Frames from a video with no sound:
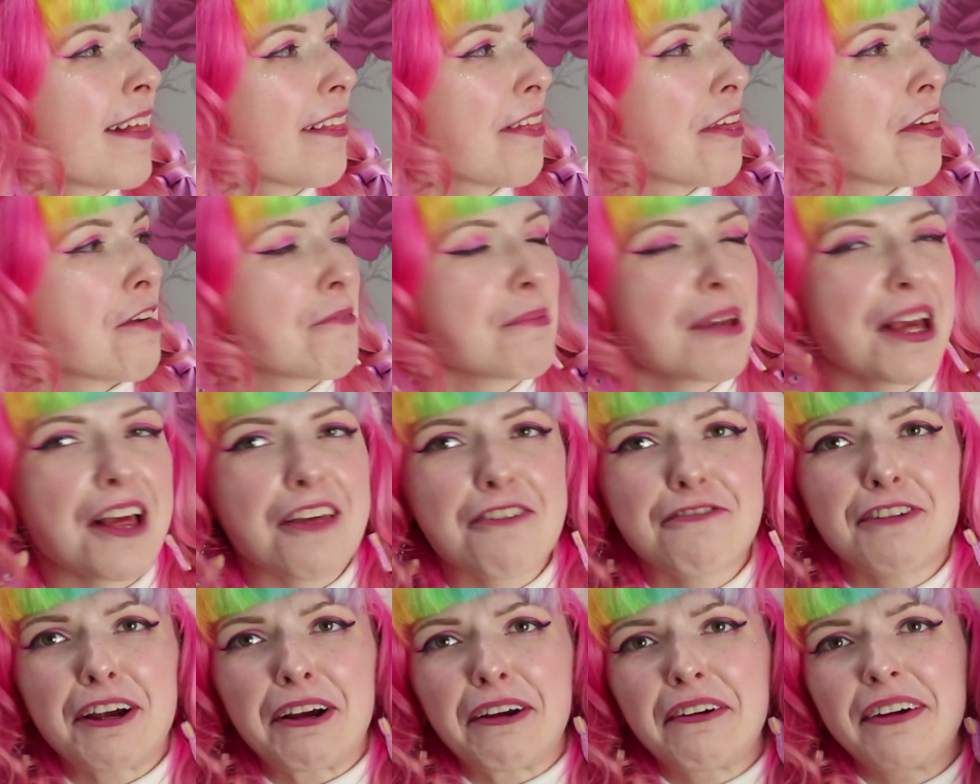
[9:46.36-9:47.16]
that to me
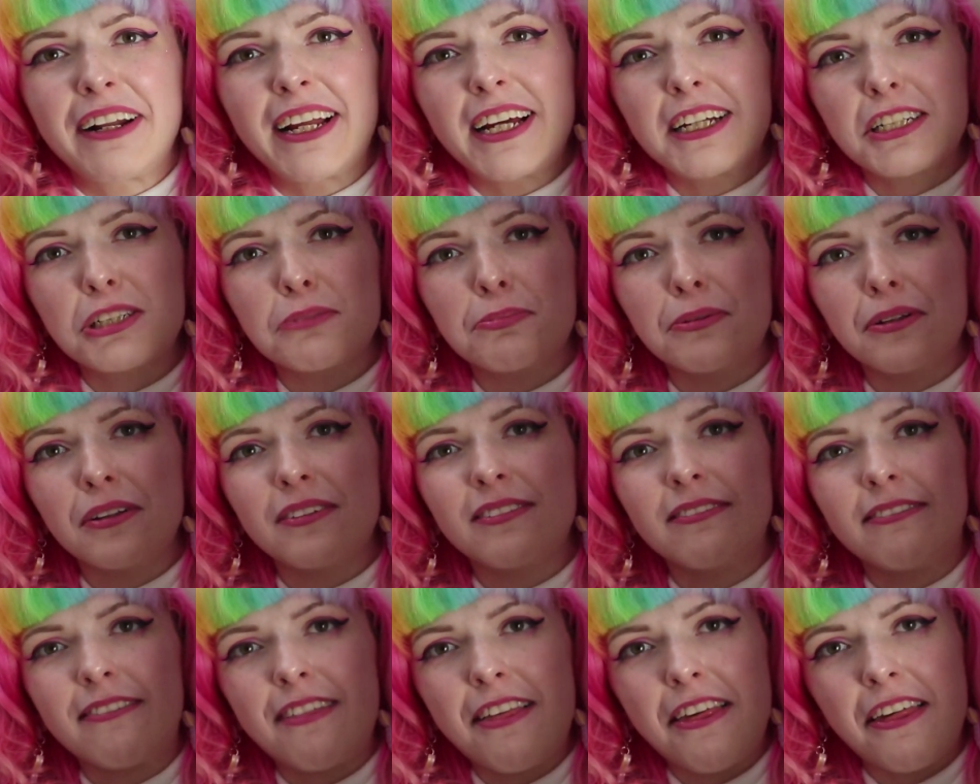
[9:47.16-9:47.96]
is very
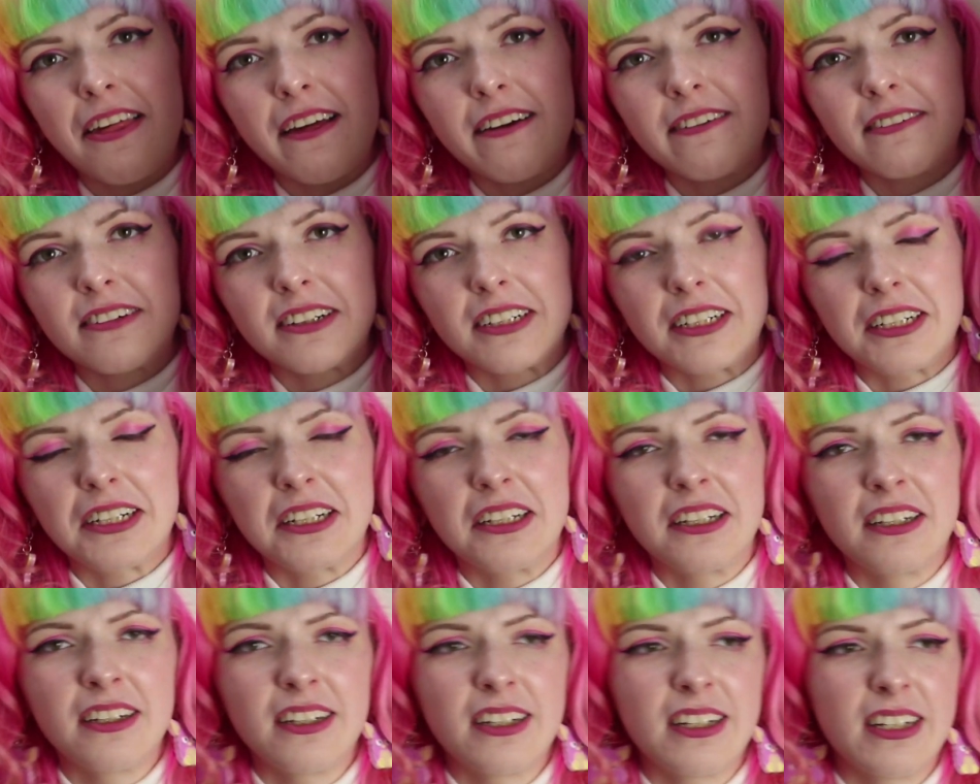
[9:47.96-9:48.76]
relatable. Sorry,
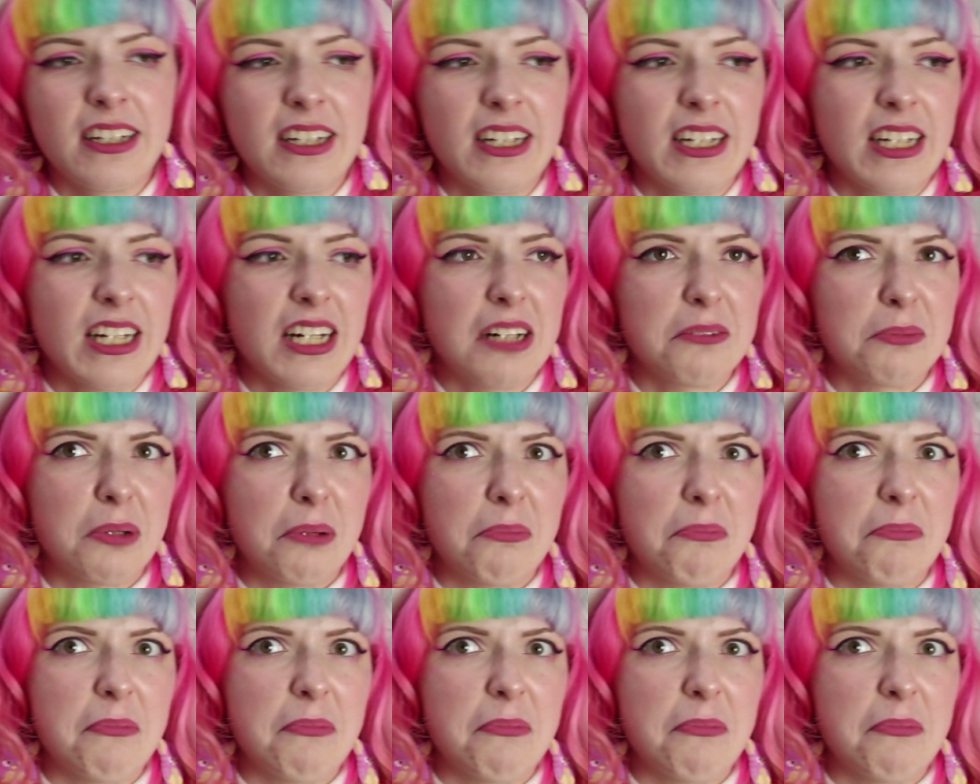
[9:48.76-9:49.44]
I'm a